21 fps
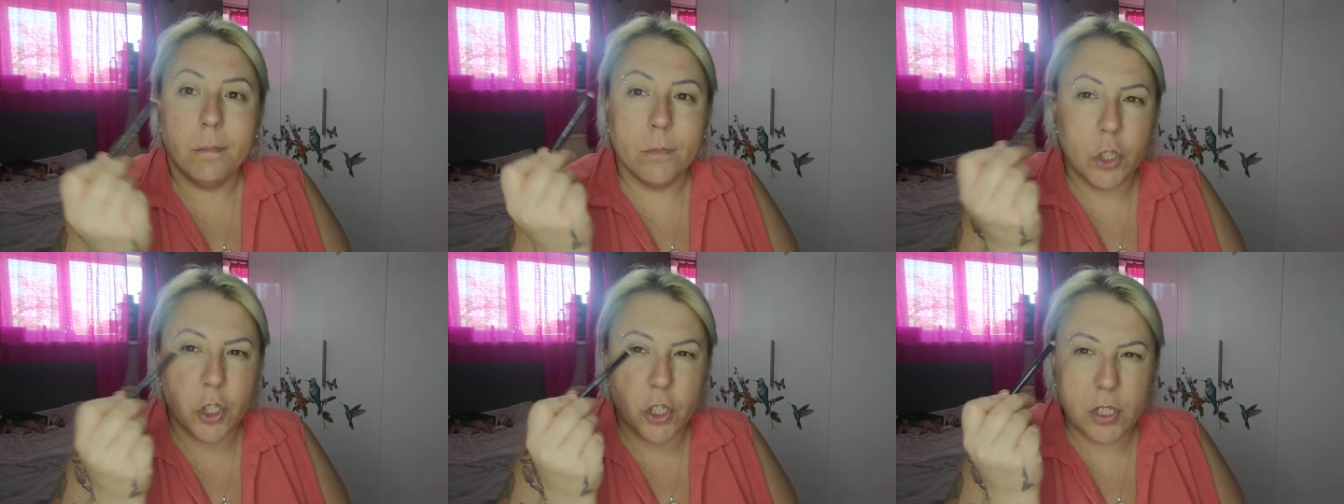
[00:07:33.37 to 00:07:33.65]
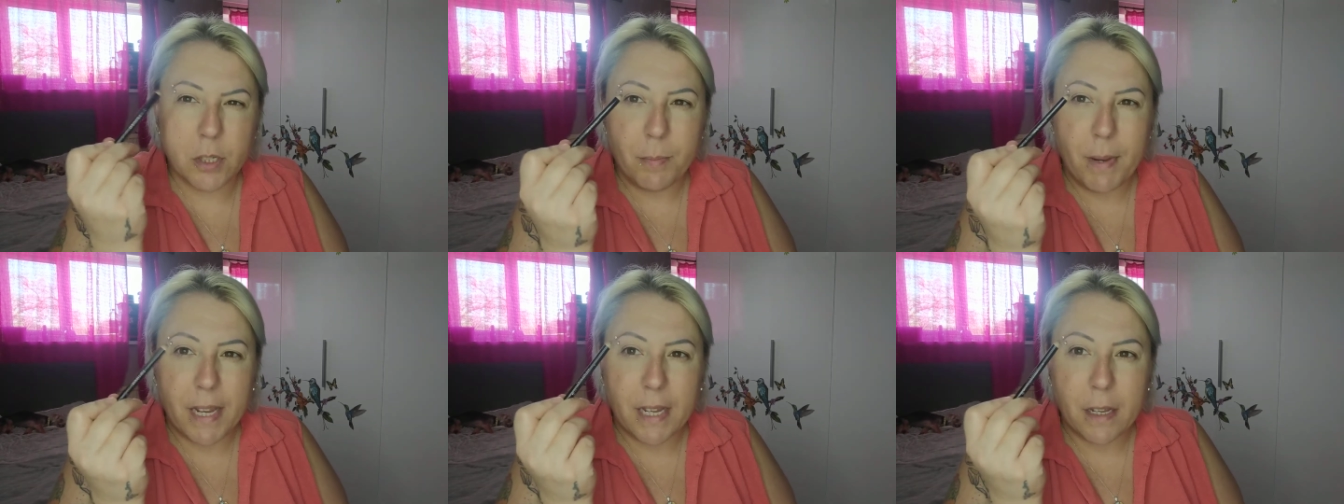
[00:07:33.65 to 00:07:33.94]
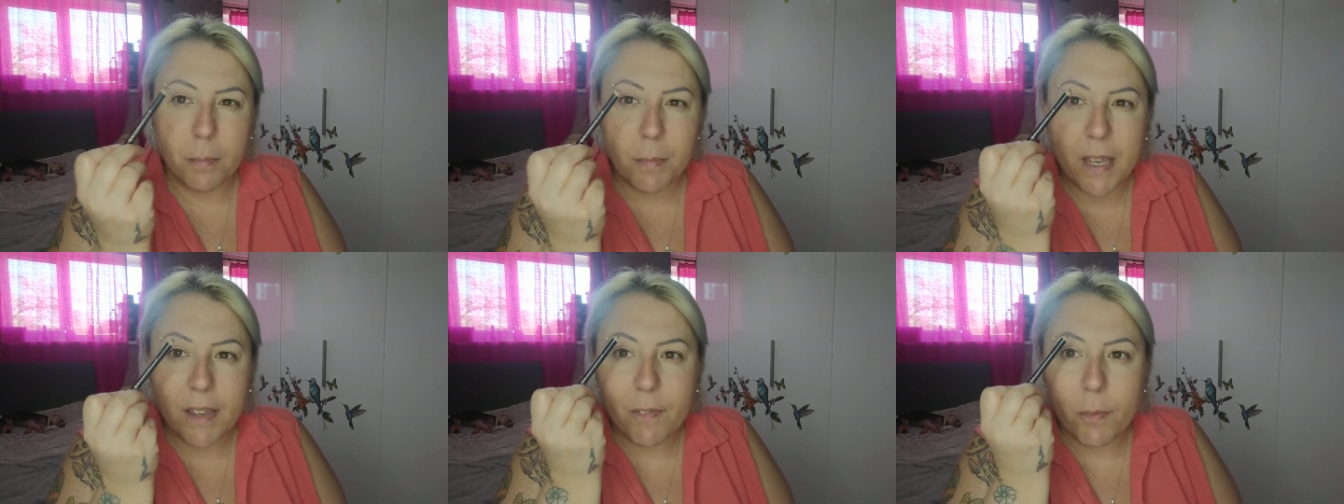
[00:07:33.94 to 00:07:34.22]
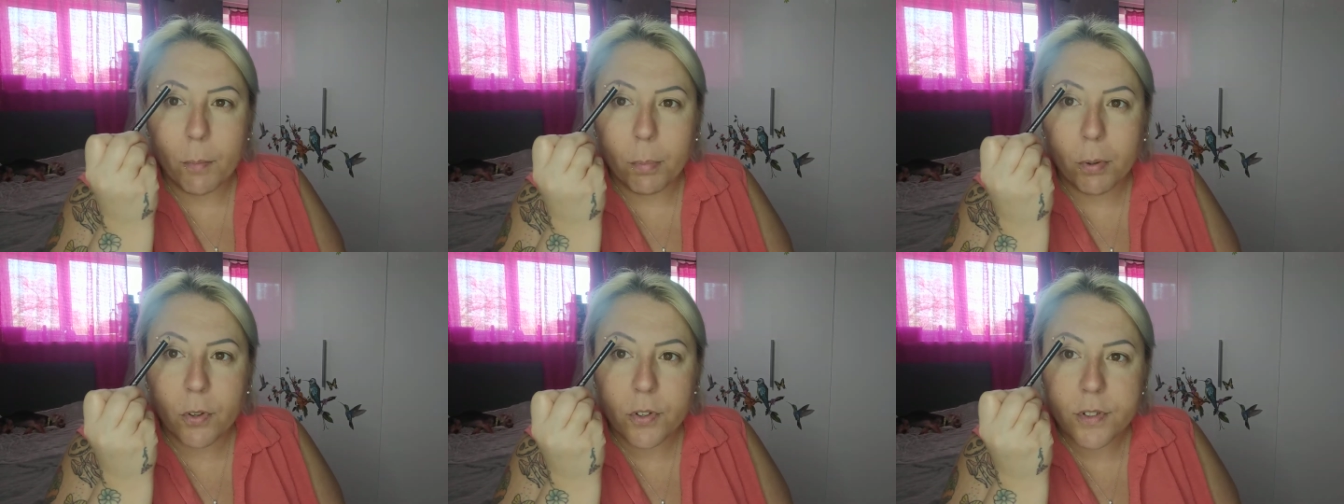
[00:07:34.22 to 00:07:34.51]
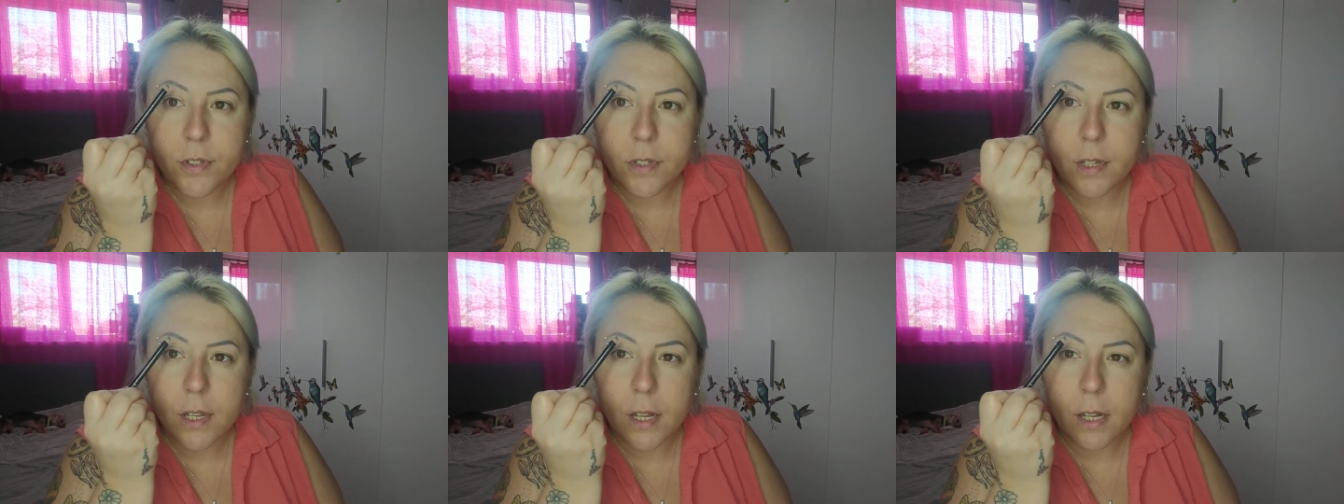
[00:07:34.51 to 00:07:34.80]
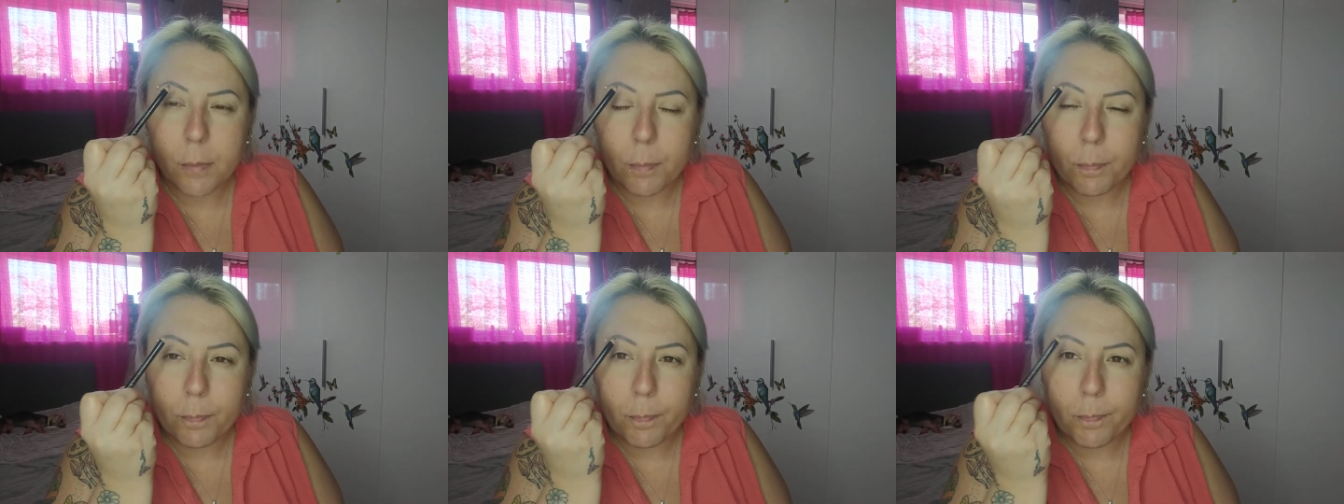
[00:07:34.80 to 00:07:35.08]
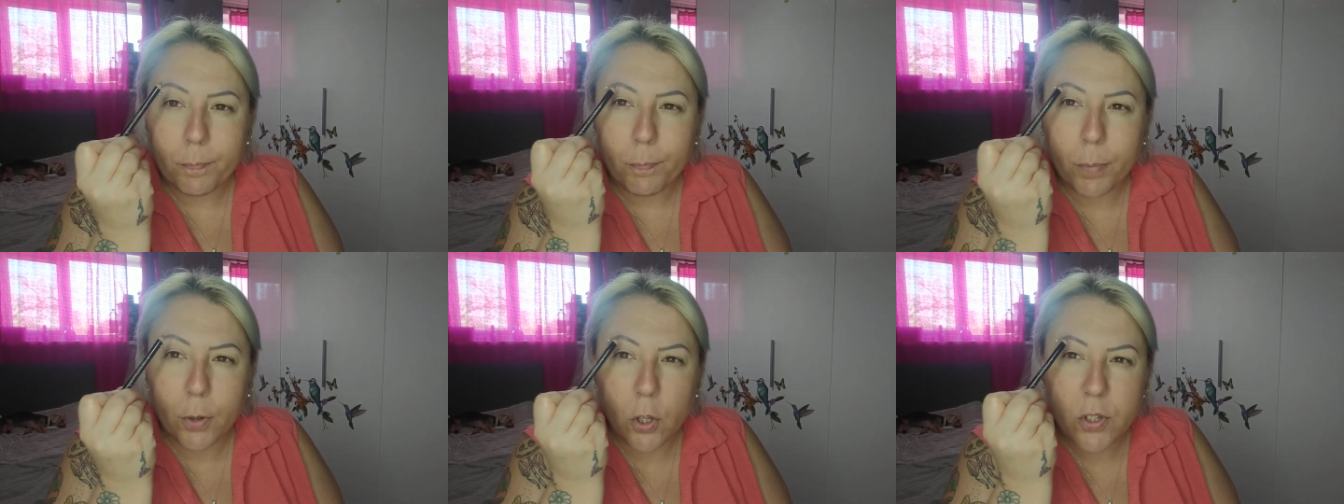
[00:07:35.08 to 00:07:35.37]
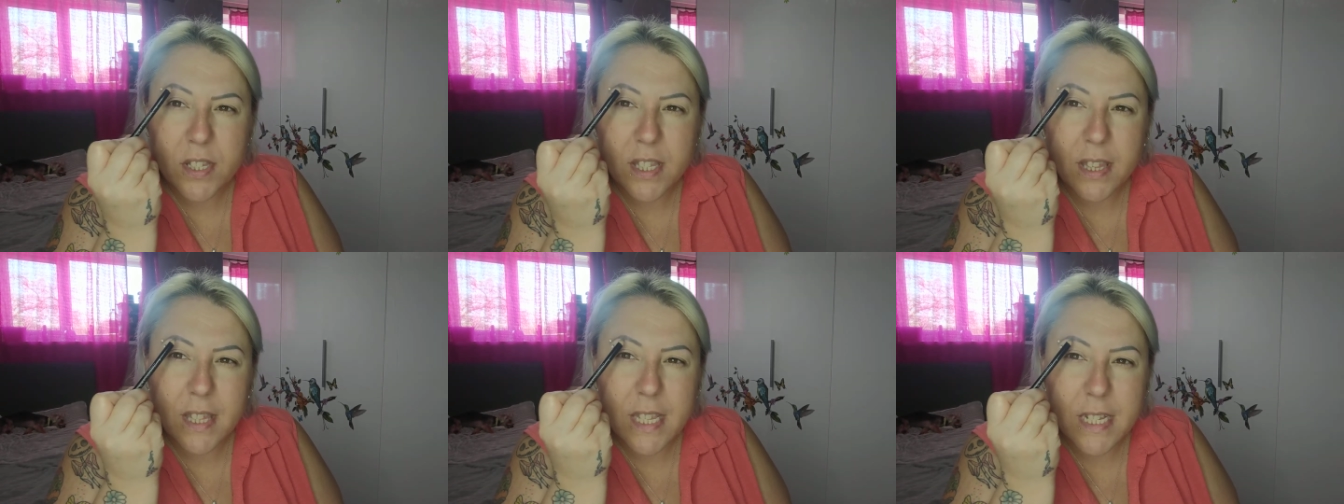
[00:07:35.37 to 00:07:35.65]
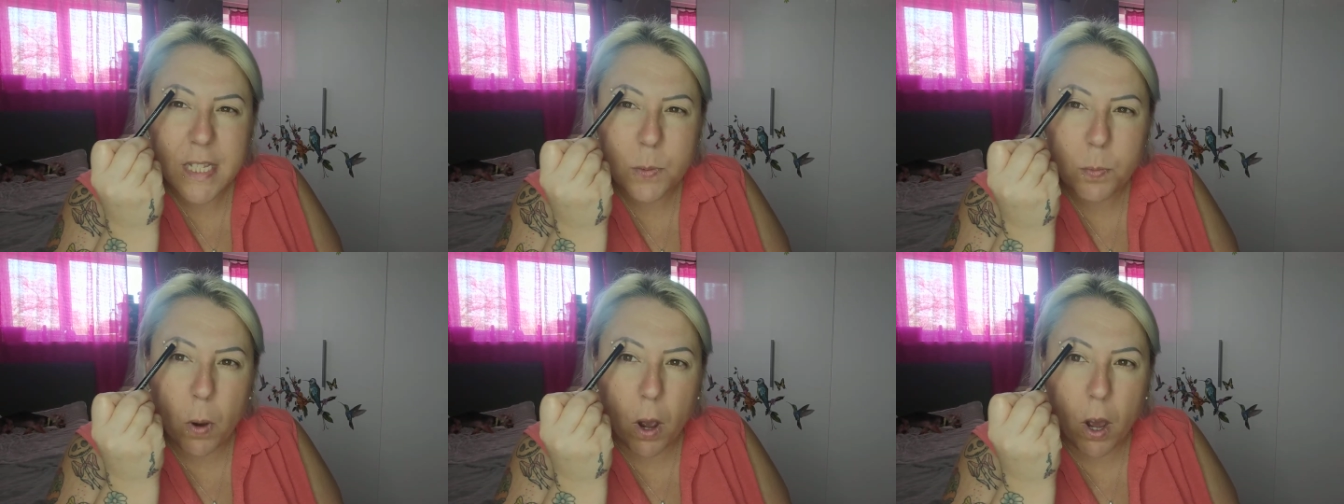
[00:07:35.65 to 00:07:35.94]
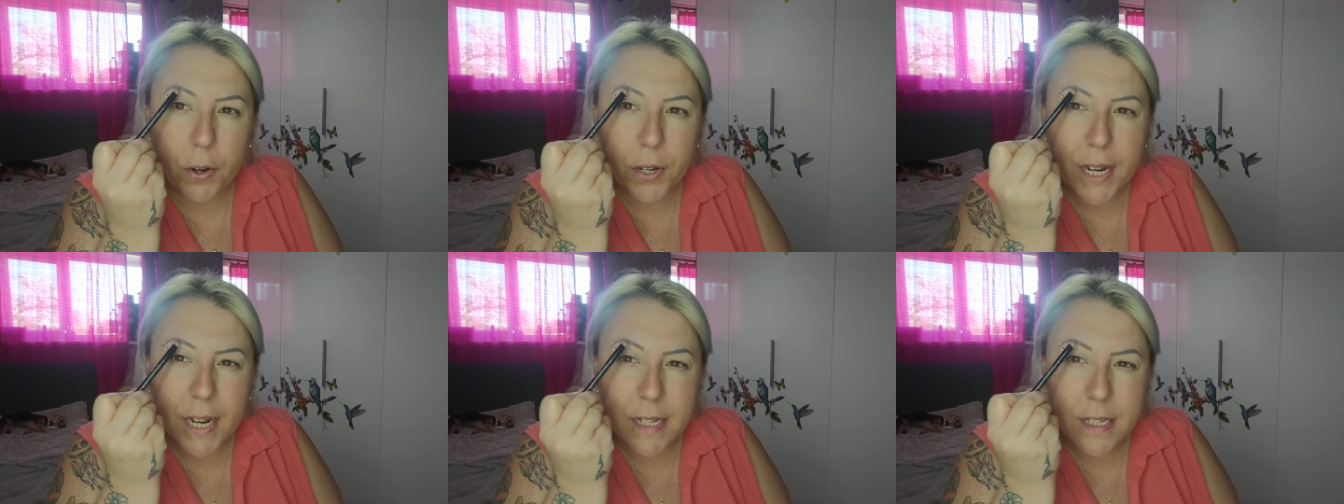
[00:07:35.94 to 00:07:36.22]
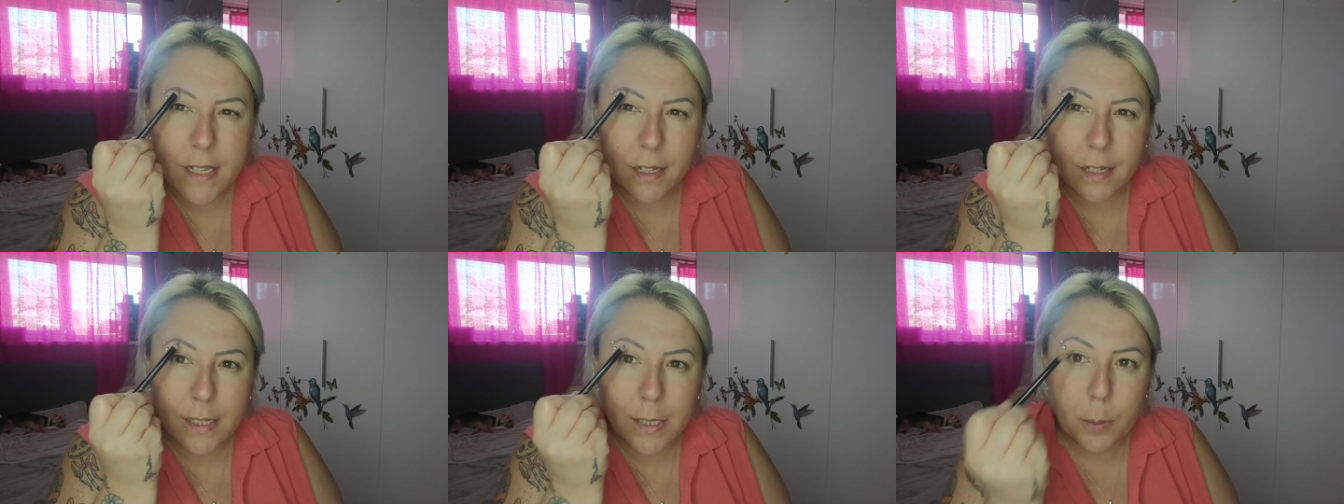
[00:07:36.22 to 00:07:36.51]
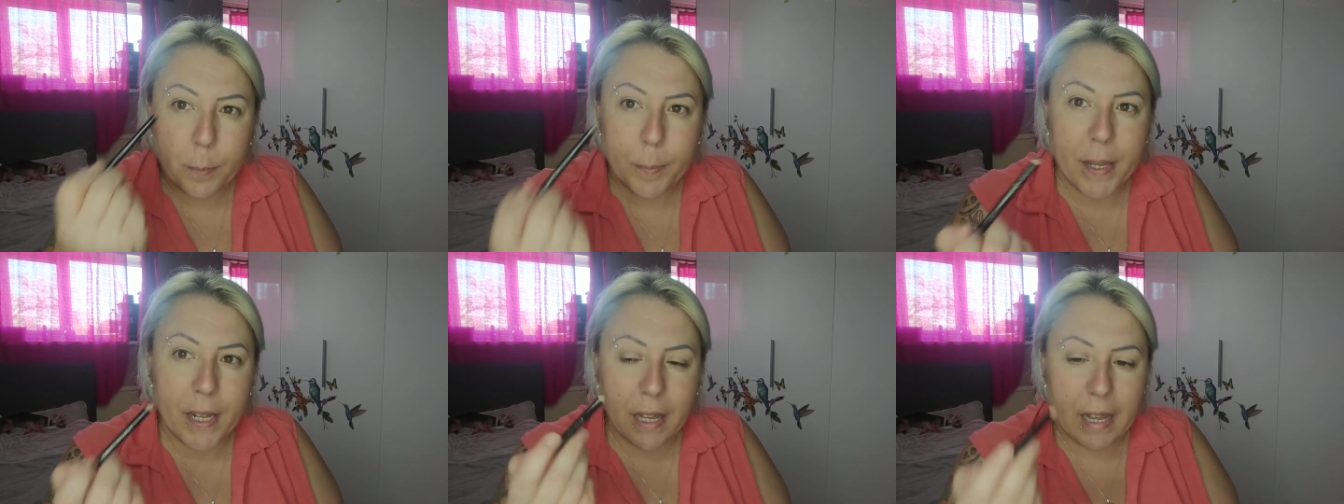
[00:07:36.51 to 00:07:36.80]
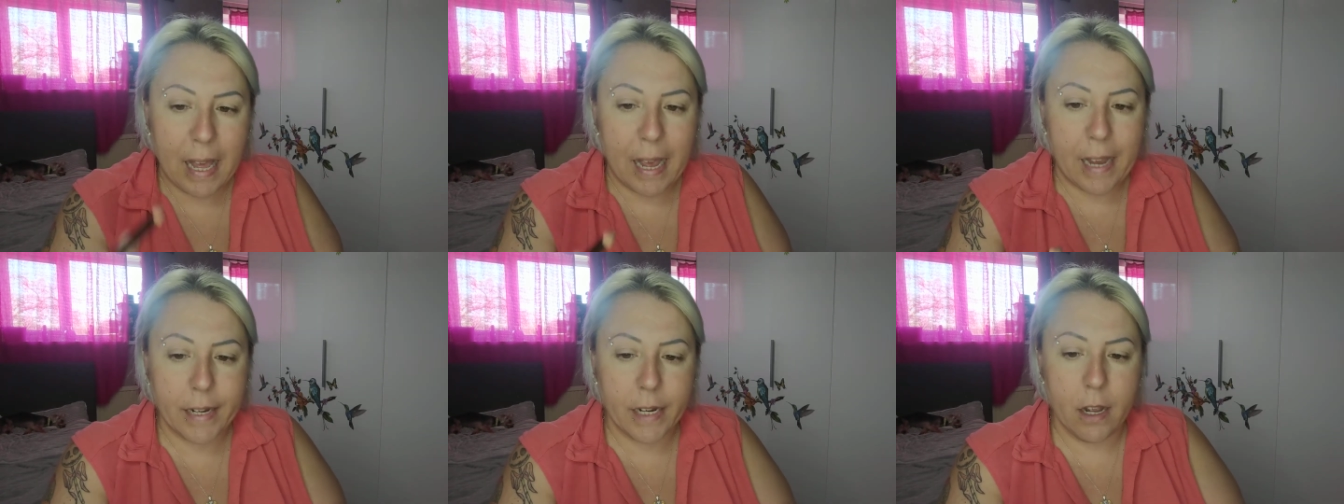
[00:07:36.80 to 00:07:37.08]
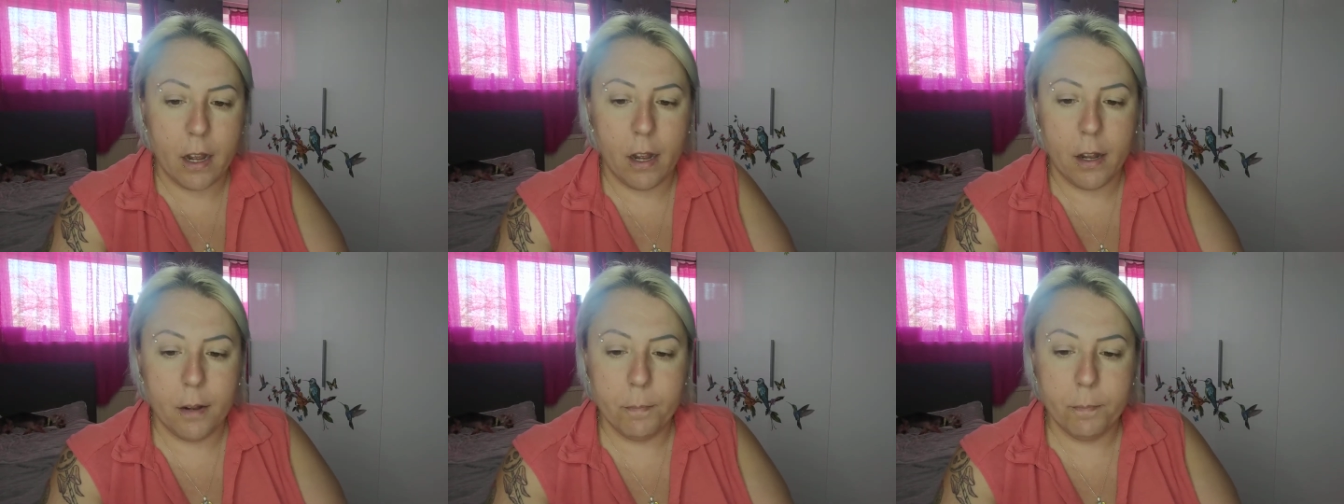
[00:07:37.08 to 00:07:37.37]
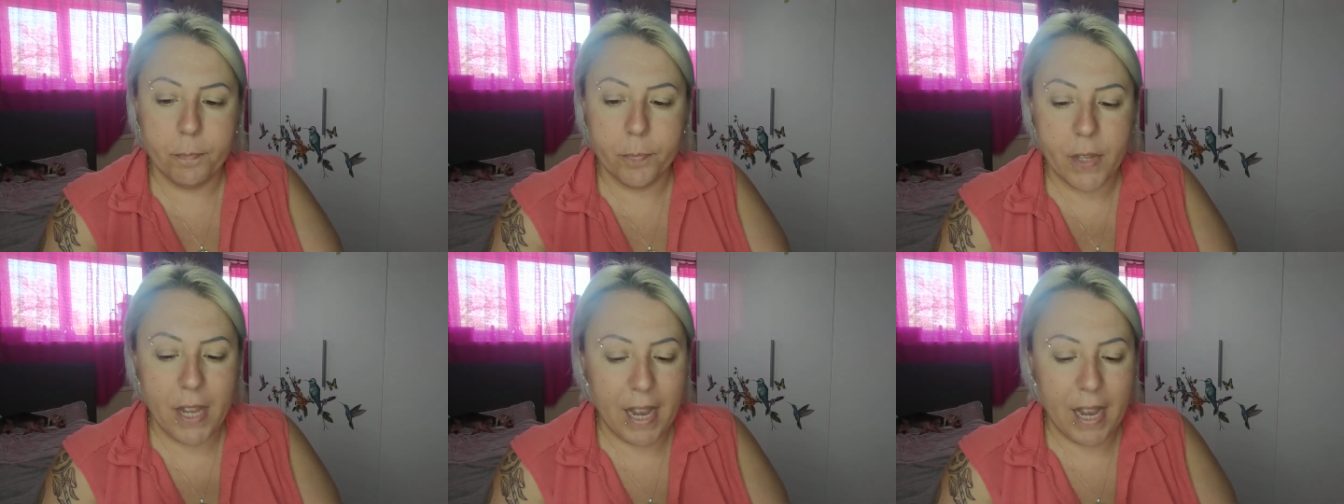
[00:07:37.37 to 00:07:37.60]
just to make them even. Plus this one is a little bit lighter.